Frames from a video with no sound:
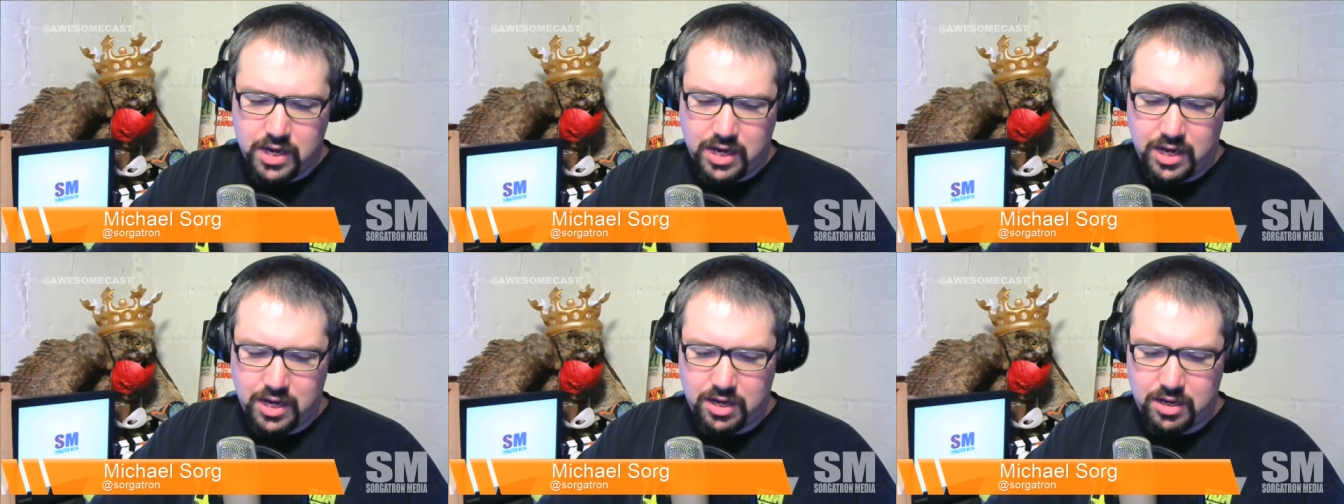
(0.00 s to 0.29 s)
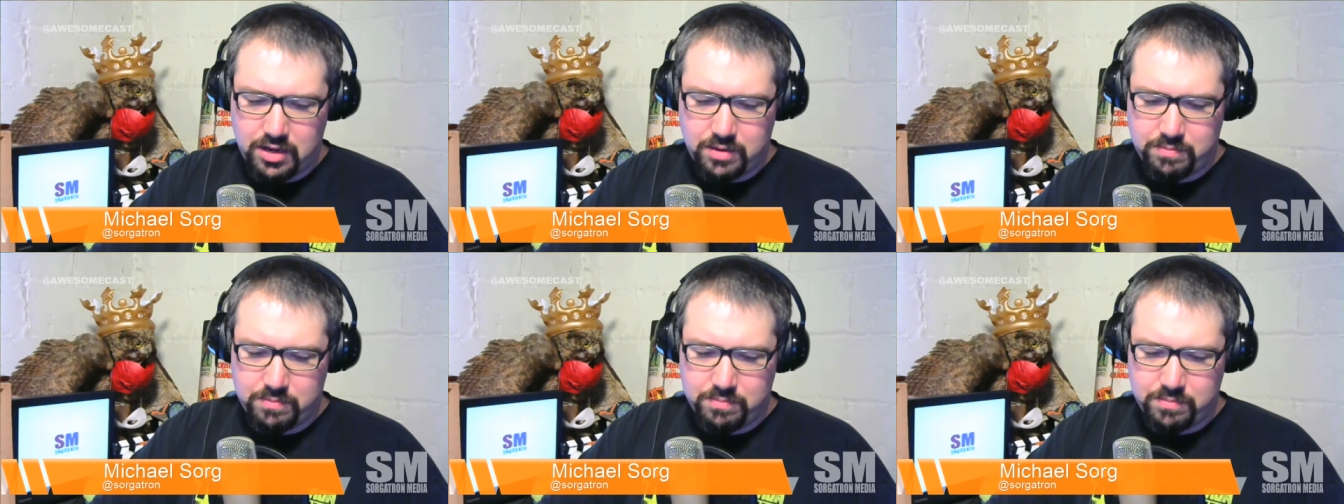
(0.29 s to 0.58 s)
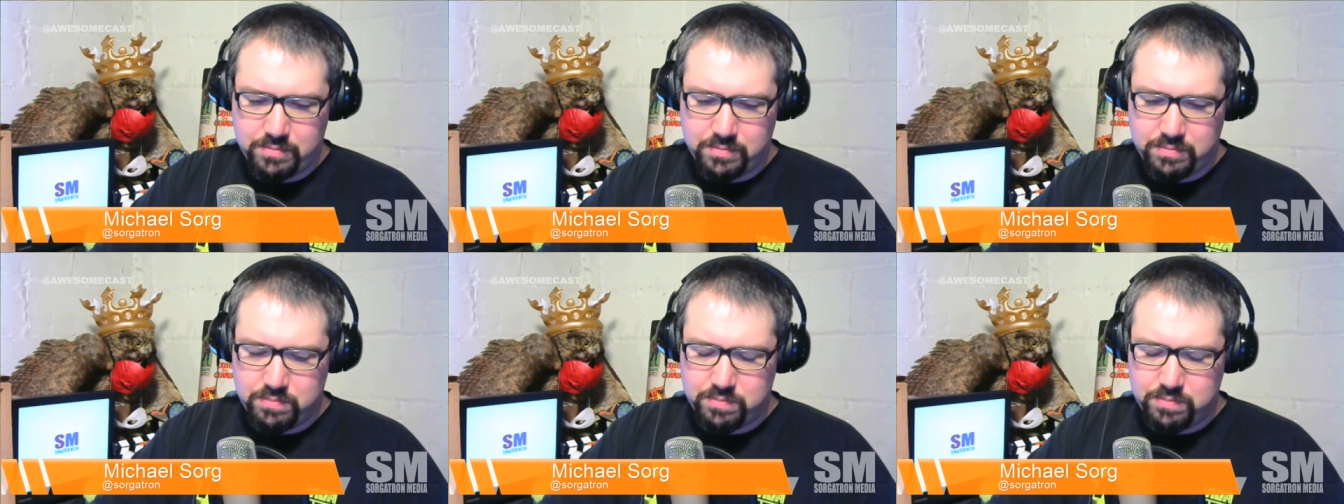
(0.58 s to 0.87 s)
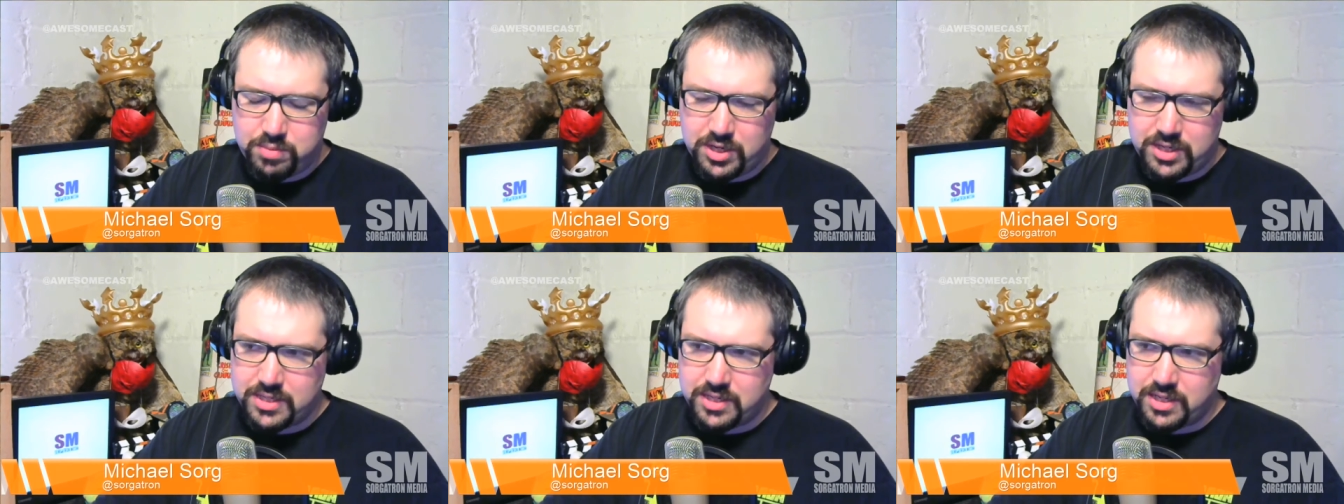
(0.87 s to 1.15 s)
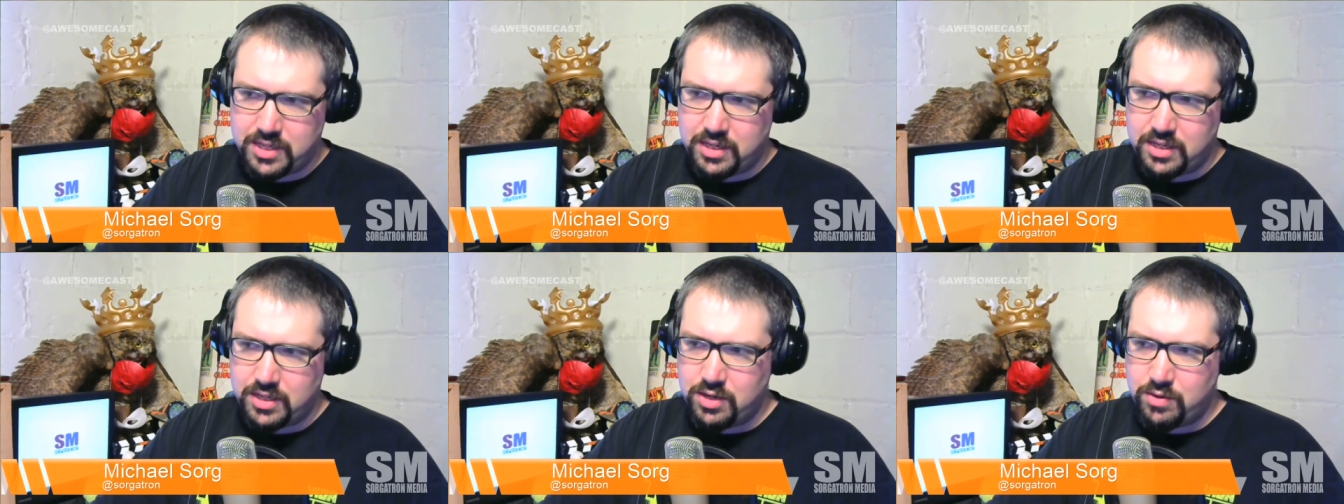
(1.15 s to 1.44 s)
Um, but
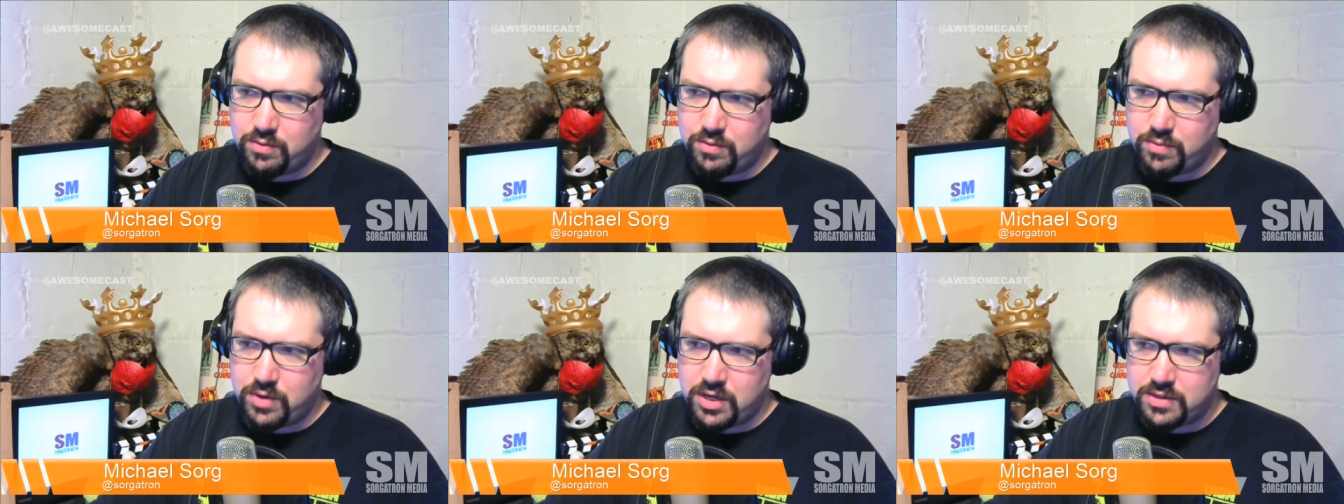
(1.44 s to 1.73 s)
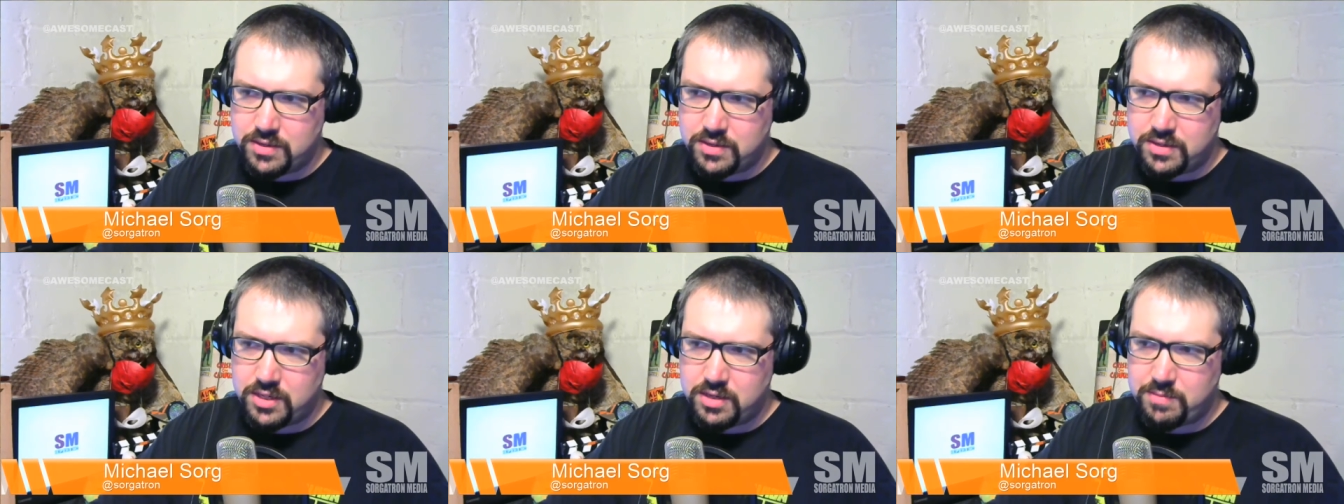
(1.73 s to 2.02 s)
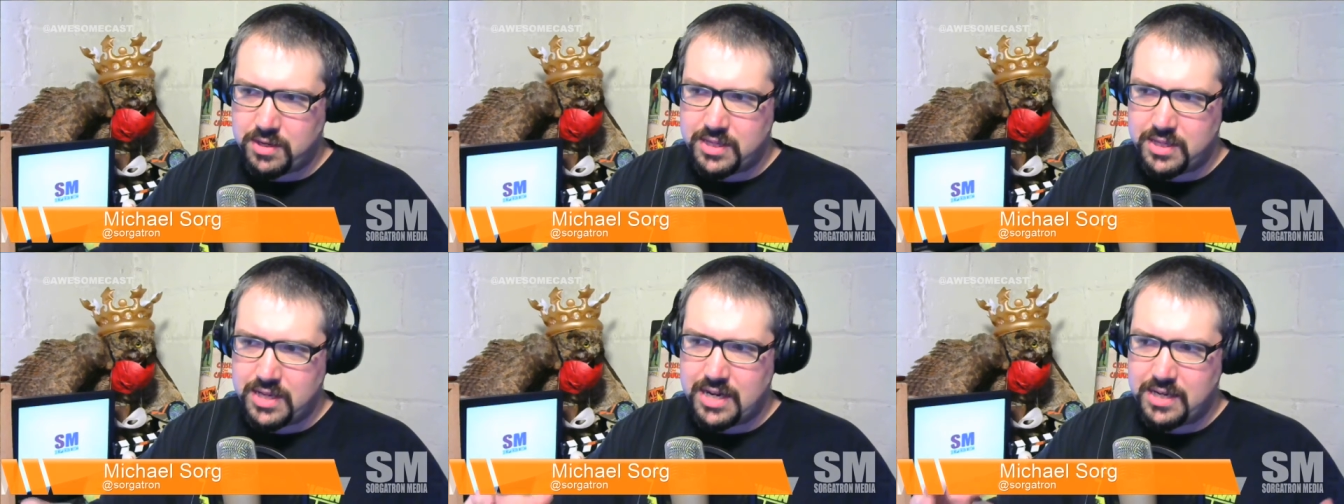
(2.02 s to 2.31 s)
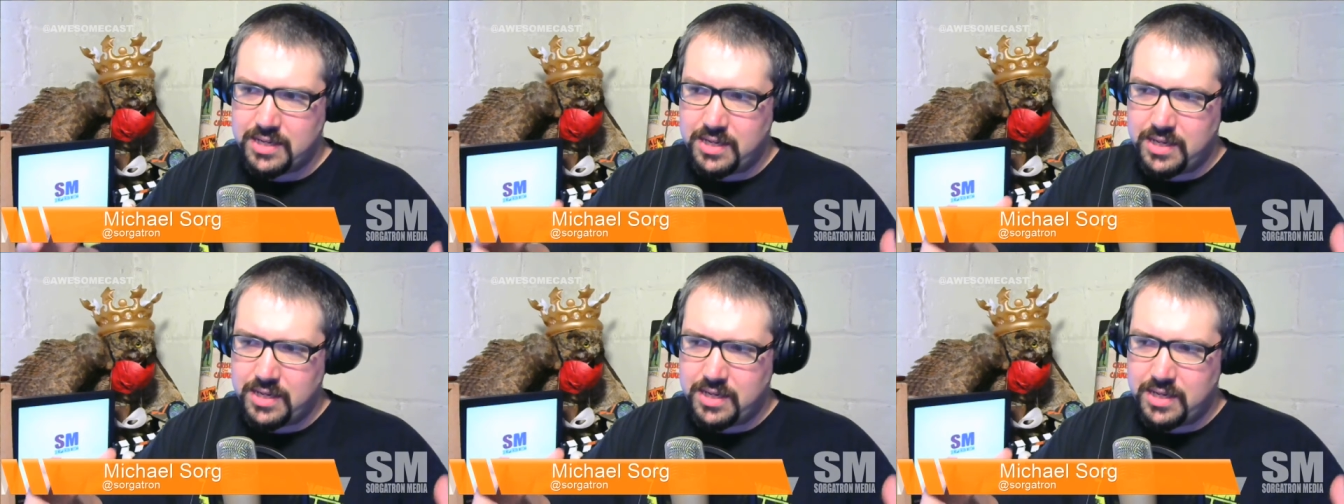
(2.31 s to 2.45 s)
you know, what do you see about that?